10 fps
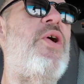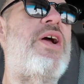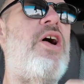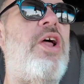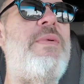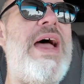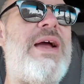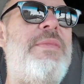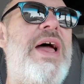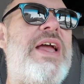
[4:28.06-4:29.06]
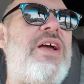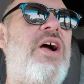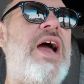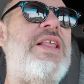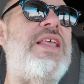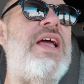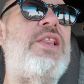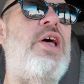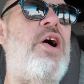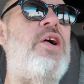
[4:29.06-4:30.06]
I call her back. I'm like, all right, they
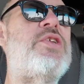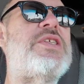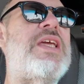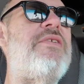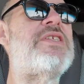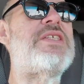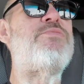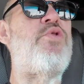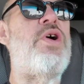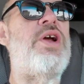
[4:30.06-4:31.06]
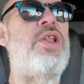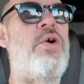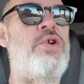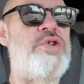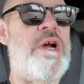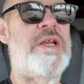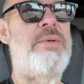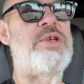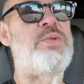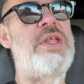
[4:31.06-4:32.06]
closed. Give us some more loaner truck
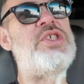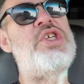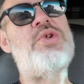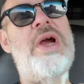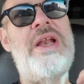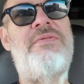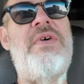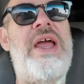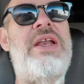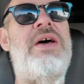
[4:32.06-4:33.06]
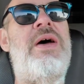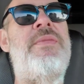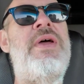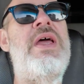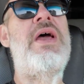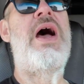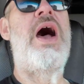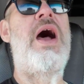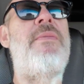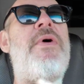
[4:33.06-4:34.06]
numbers. Well, then she's trying to find them.
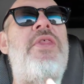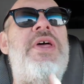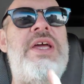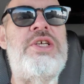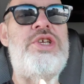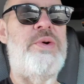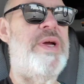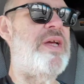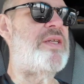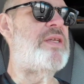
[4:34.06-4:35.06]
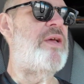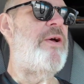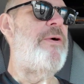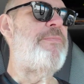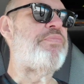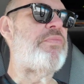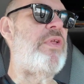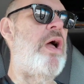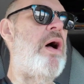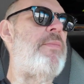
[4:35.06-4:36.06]
The issue is,
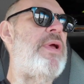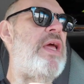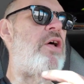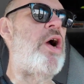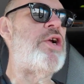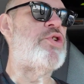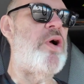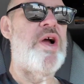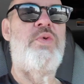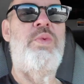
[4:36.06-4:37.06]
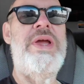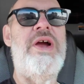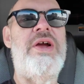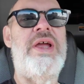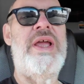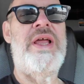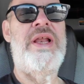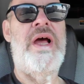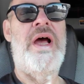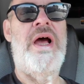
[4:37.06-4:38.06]
in our truck, we are
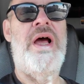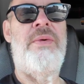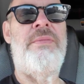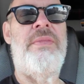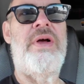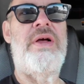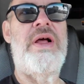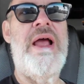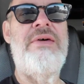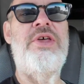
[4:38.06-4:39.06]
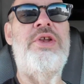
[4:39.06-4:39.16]
have the